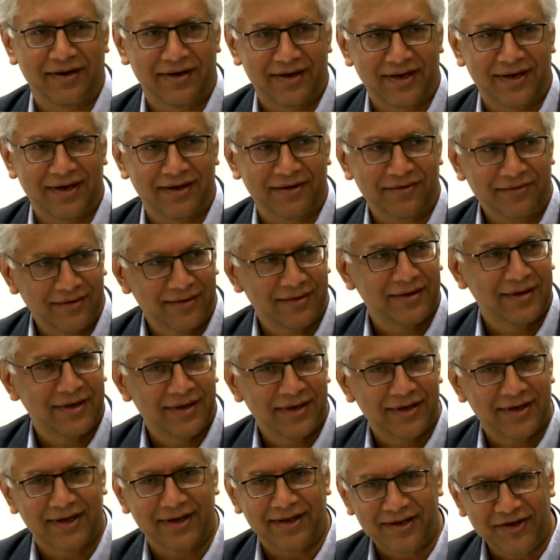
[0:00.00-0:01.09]
You
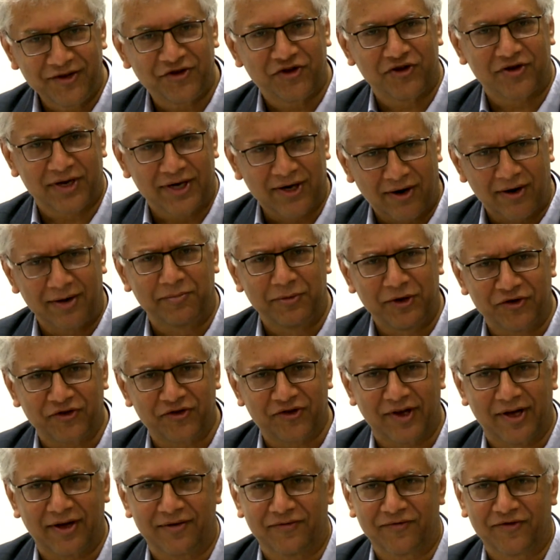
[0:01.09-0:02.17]
know? At least you can arm
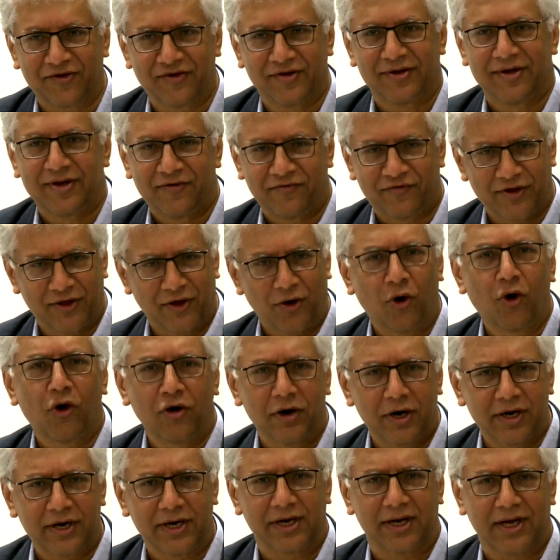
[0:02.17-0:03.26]
yourselves for the
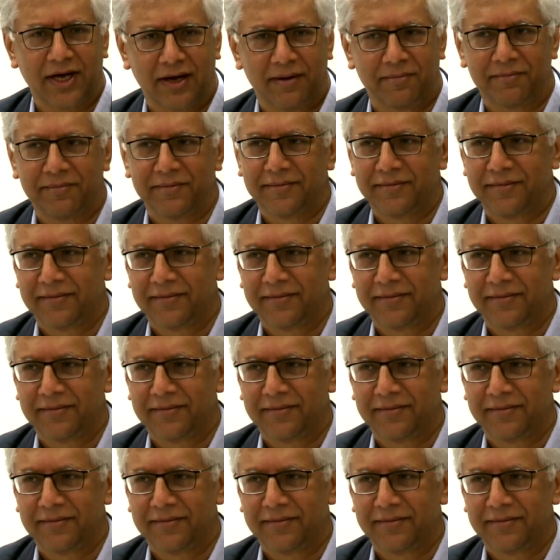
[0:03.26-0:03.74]
horror to come.